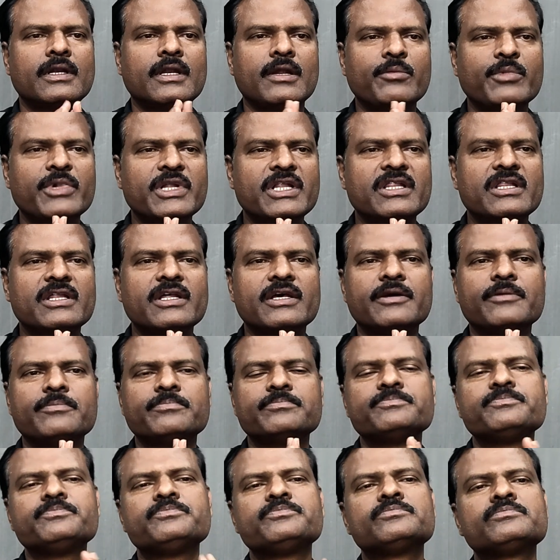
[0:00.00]
Namaste.
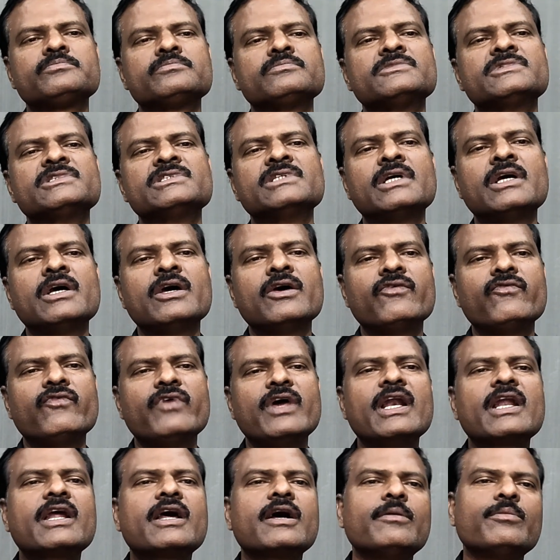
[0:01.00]

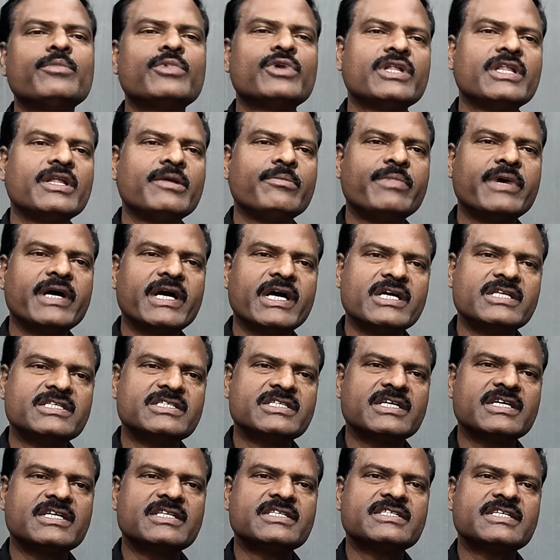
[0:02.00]
Welcome to the
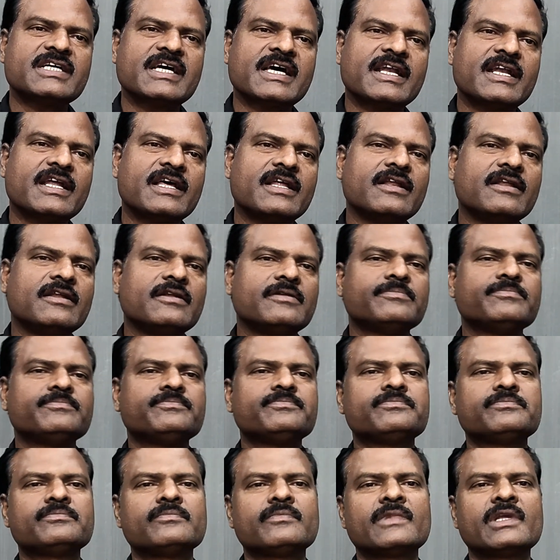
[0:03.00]
Biochar channel.
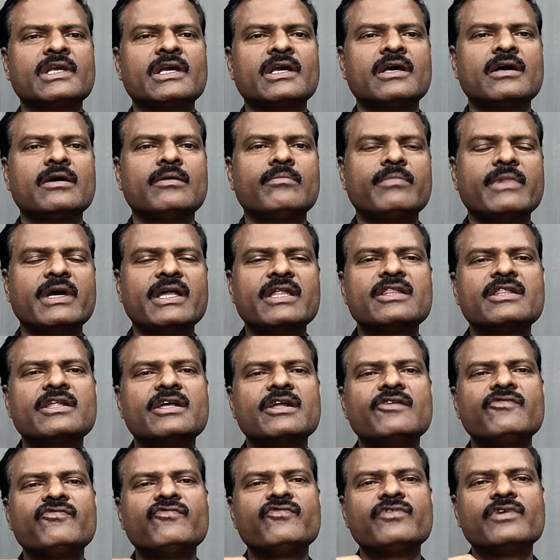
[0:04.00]

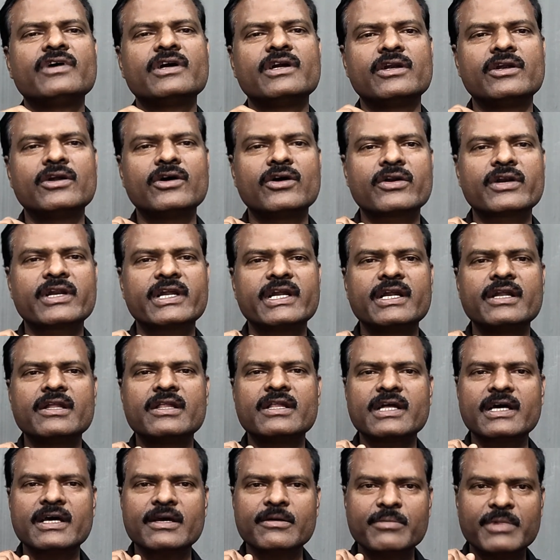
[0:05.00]
Myself, Dr. N.
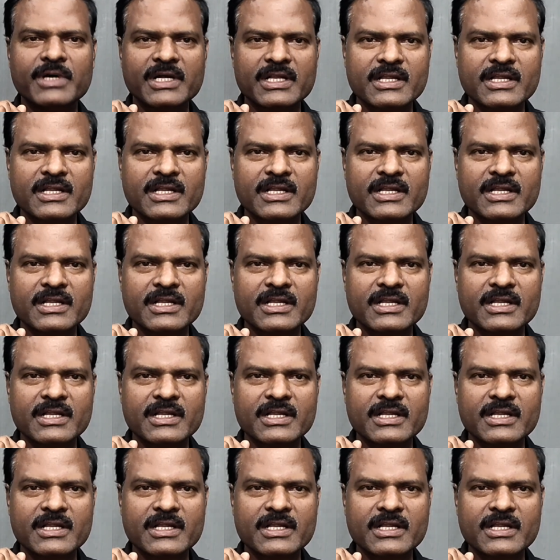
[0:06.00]
Sai